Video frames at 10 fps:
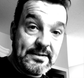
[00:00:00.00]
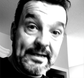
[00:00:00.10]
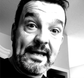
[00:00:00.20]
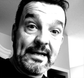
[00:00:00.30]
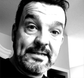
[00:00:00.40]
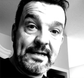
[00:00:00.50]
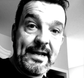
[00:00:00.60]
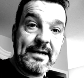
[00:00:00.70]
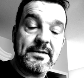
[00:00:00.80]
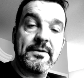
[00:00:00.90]
the kicks in the
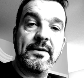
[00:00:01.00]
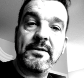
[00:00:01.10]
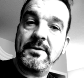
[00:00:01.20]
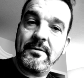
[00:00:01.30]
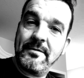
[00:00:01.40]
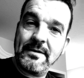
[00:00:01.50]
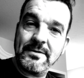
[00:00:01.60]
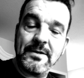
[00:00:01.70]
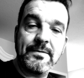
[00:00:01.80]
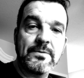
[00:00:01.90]
dicks, and all that sort of thing
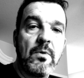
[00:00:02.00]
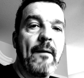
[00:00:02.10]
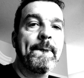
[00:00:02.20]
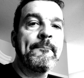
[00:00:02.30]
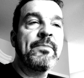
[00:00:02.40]
too as well.